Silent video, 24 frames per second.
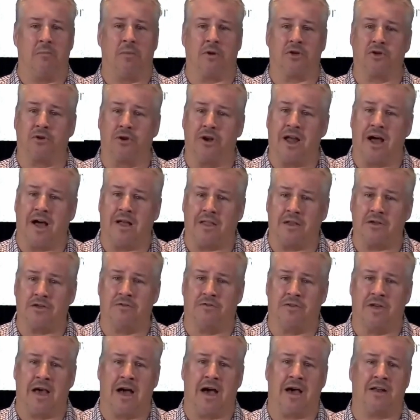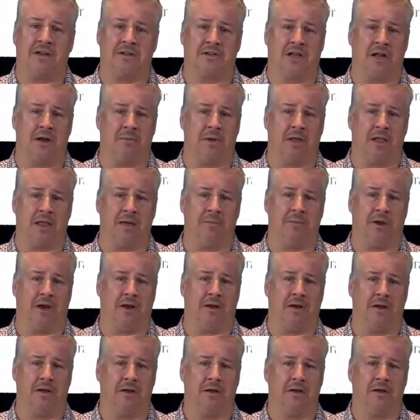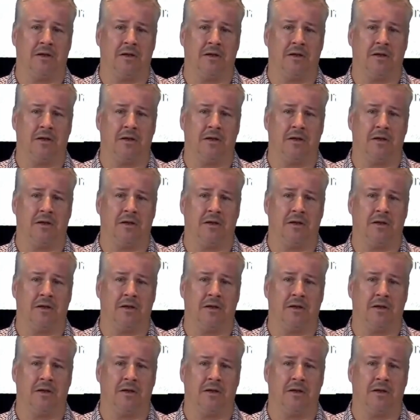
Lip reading: But your knowledge of God is going to be limited.